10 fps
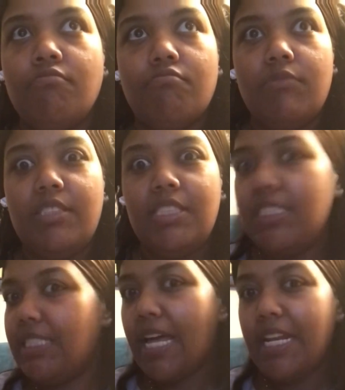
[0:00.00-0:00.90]

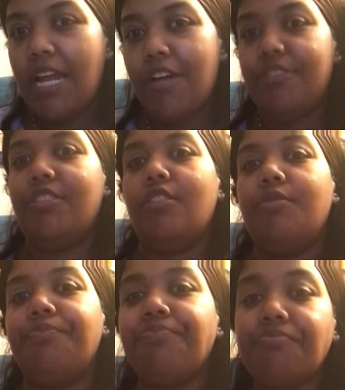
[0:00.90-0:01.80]
$6.99 or
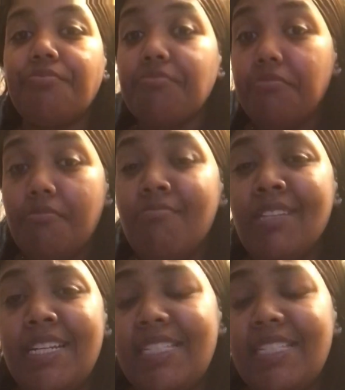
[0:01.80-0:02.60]
something on the